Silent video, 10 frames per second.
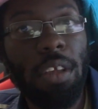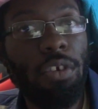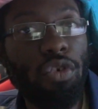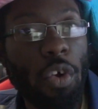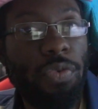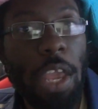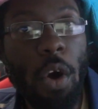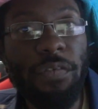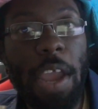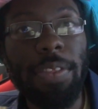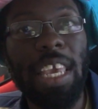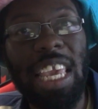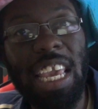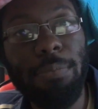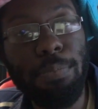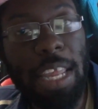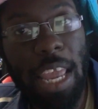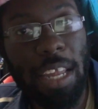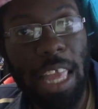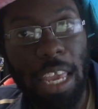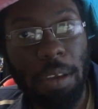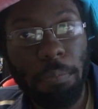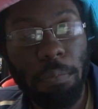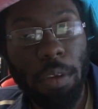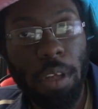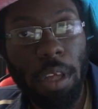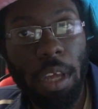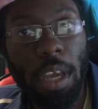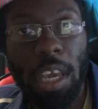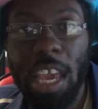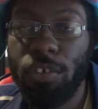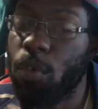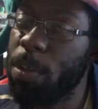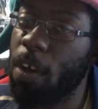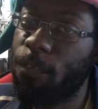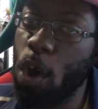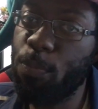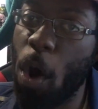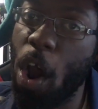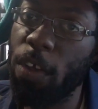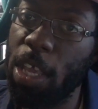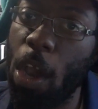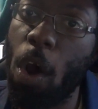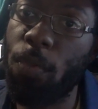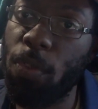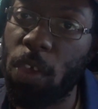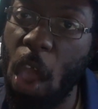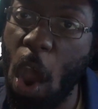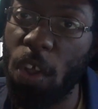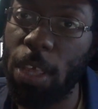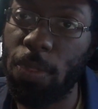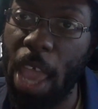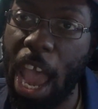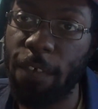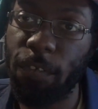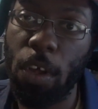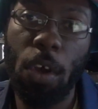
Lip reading: you should deal with it immediately. It should be the first priority of security staff,